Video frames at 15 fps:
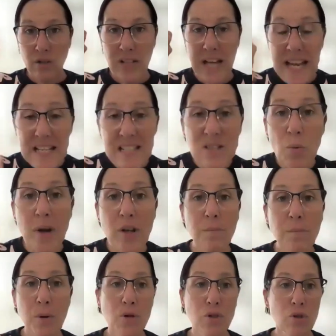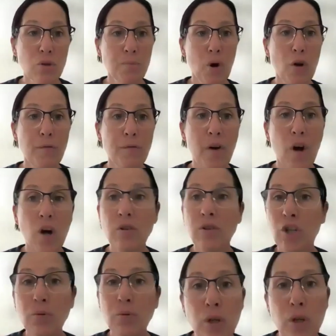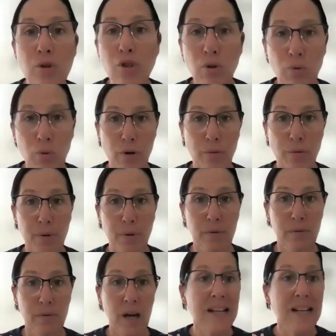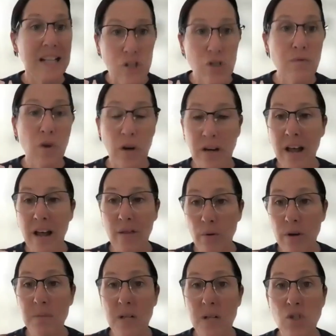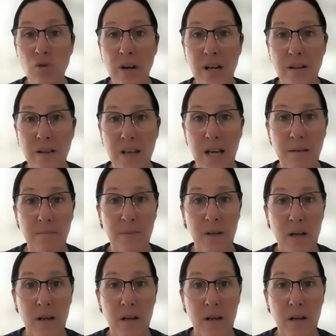takes away your personal profile, you will lose your group unless you've got another administrator there.